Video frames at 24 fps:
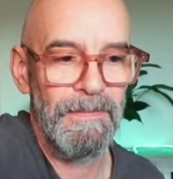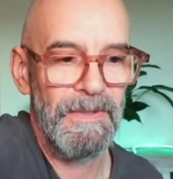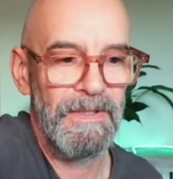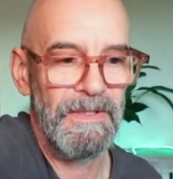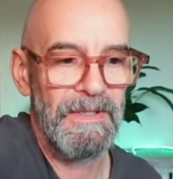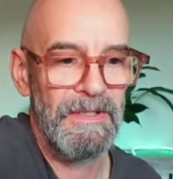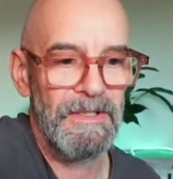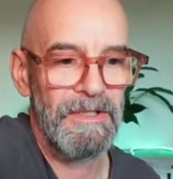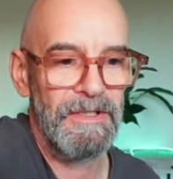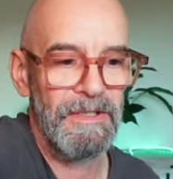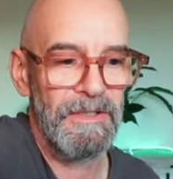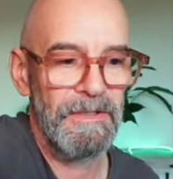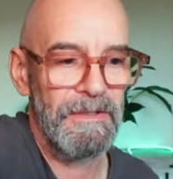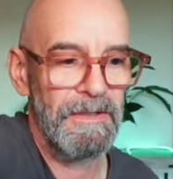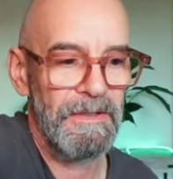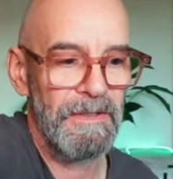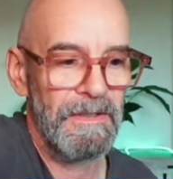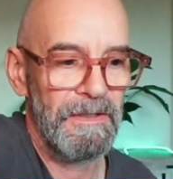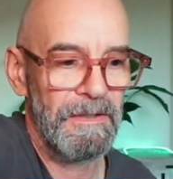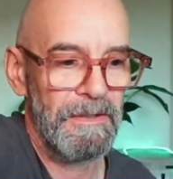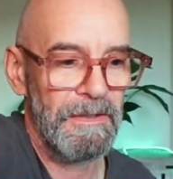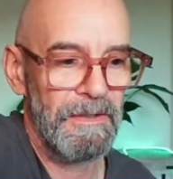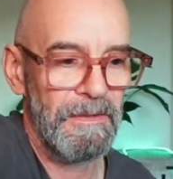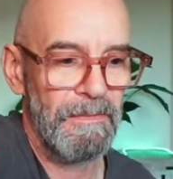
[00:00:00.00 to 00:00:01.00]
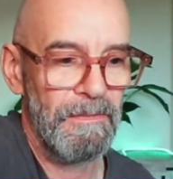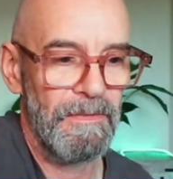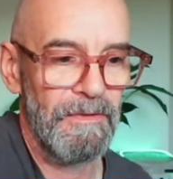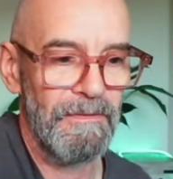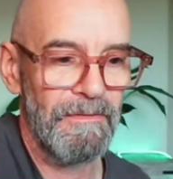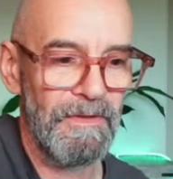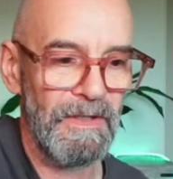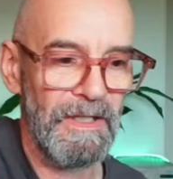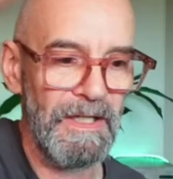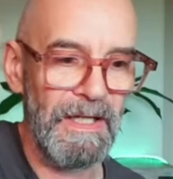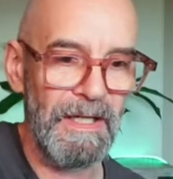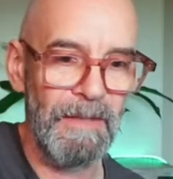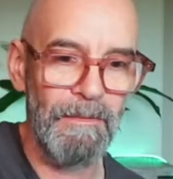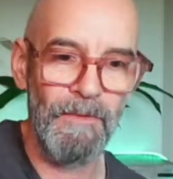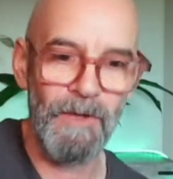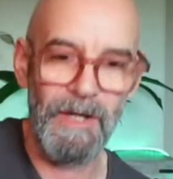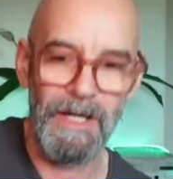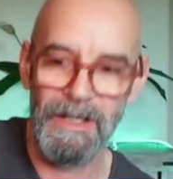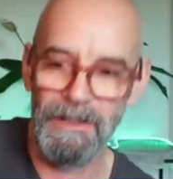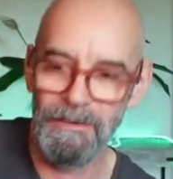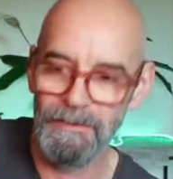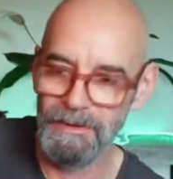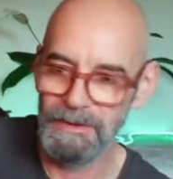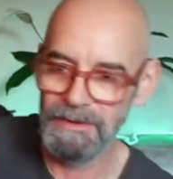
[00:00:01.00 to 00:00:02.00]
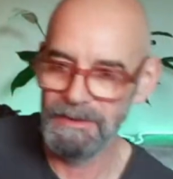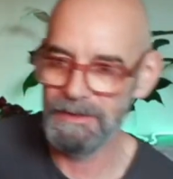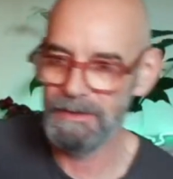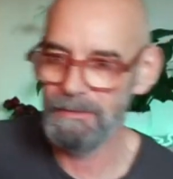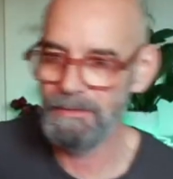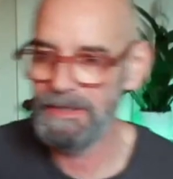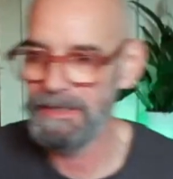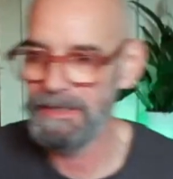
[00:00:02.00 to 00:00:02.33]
position and just move the camera out a little